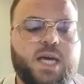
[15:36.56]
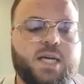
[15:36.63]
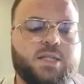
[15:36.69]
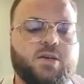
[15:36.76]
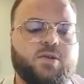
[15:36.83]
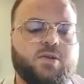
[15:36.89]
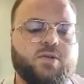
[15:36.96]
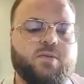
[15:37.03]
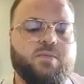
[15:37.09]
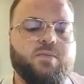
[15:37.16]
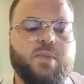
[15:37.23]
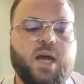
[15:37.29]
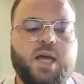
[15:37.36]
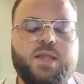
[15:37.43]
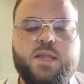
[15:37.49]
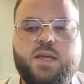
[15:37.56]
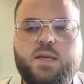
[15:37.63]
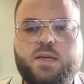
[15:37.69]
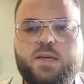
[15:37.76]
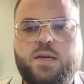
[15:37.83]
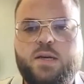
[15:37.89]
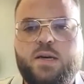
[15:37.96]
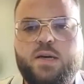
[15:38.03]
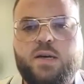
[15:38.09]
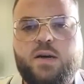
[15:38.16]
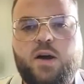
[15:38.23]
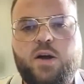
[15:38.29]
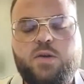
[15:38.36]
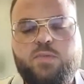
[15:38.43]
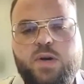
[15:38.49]
so I think
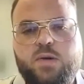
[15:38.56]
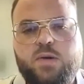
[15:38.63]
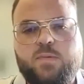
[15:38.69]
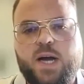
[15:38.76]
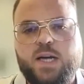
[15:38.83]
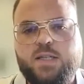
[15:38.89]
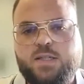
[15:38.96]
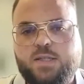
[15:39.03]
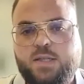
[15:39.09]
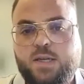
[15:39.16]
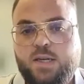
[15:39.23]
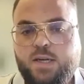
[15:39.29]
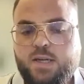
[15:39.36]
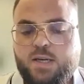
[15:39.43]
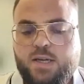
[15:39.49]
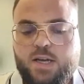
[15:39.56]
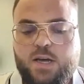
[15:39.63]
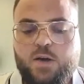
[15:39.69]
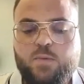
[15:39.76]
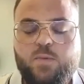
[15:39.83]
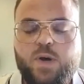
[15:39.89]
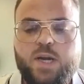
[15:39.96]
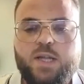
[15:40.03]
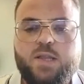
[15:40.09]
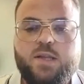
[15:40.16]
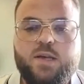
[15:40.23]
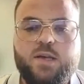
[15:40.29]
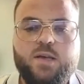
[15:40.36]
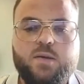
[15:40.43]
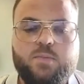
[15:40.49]
hardware wise, one of
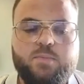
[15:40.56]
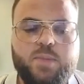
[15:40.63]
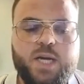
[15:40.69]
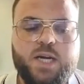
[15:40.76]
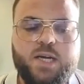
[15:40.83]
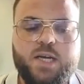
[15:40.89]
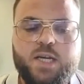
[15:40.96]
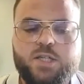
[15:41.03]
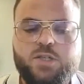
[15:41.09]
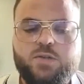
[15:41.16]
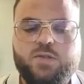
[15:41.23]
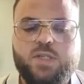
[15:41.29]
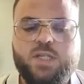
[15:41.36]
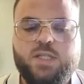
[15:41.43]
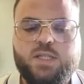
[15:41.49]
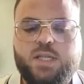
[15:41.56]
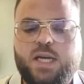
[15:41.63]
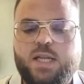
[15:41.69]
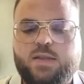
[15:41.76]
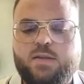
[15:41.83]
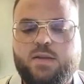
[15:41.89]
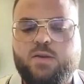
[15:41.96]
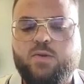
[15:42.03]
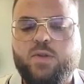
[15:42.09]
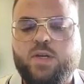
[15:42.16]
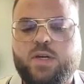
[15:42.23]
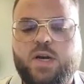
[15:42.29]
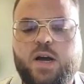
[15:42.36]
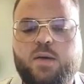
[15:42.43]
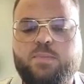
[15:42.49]
the bigger issues is that the
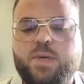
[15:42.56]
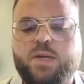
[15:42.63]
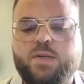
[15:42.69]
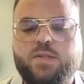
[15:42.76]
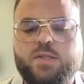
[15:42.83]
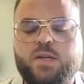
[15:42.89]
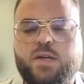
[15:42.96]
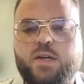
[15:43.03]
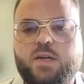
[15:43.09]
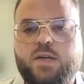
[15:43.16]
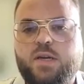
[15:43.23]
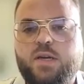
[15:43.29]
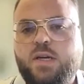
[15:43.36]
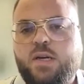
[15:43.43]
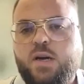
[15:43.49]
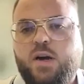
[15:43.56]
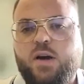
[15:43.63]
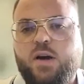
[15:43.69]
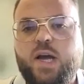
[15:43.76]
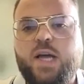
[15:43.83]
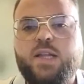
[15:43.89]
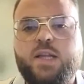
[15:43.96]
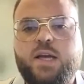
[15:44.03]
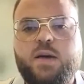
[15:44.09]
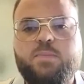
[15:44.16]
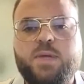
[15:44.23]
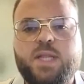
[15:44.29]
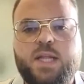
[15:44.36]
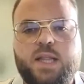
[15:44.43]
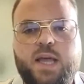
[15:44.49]
older copiers are ending up
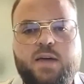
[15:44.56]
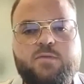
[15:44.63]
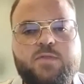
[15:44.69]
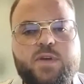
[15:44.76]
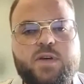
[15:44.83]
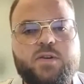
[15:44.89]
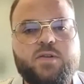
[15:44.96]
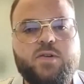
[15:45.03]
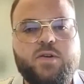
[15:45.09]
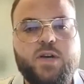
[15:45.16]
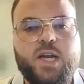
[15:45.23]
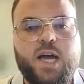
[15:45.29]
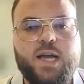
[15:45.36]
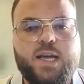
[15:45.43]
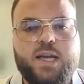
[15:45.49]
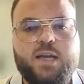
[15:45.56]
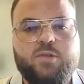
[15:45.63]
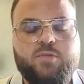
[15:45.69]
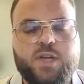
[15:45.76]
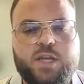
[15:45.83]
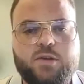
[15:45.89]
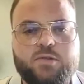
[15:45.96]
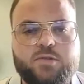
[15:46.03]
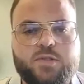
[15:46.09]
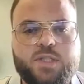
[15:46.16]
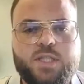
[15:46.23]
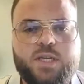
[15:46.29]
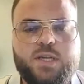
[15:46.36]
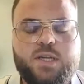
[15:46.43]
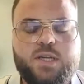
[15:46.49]
in the landfill or not getting
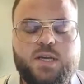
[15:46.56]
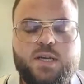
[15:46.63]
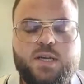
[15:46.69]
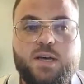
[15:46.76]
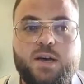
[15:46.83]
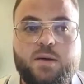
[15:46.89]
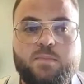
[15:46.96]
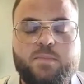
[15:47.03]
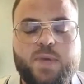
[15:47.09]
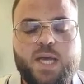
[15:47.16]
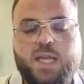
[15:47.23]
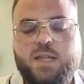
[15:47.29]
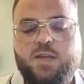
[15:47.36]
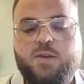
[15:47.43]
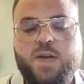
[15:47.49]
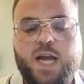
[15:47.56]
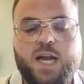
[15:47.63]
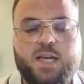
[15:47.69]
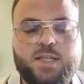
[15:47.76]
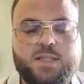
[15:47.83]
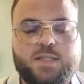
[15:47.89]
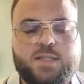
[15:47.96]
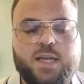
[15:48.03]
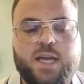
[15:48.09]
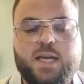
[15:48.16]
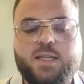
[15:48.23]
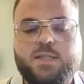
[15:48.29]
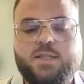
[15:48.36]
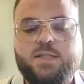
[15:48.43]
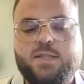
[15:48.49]
reused. In the United
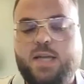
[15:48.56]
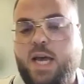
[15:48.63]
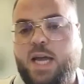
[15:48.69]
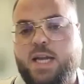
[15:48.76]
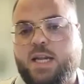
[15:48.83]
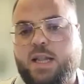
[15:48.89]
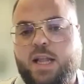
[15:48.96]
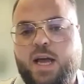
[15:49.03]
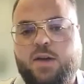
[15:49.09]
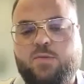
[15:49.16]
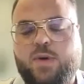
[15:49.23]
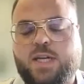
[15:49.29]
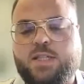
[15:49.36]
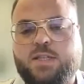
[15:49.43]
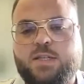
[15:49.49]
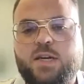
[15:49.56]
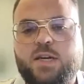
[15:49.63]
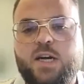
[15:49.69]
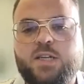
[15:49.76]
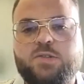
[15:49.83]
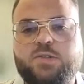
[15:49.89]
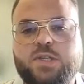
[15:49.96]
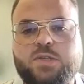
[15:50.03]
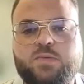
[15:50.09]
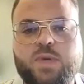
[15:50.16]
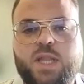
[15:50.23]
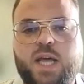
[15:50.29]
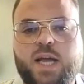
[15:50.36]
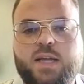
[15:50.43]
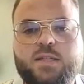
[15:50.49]
States and in a lot of Western countries, we
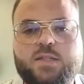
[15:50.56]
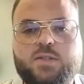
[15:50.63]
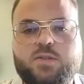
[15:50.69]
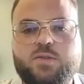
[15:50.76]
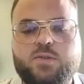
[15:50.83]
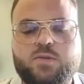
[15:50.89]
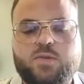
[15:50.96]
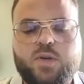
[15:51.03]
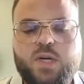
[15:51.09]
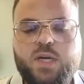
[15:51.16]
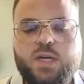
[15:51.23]
like to,